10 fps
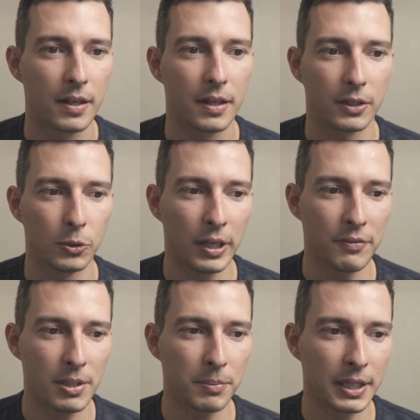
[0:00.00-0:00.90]
Do you have
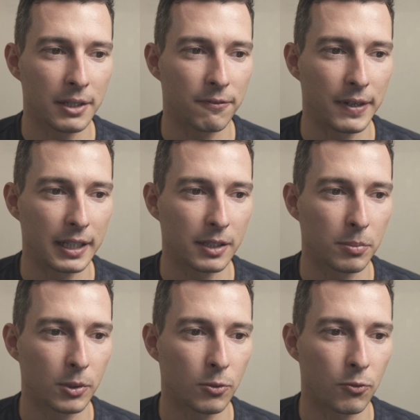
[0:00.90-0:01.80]
something
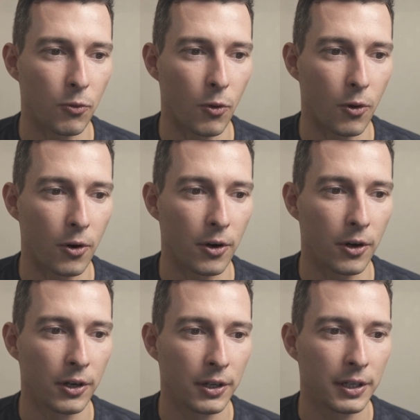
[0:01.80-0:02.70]
available for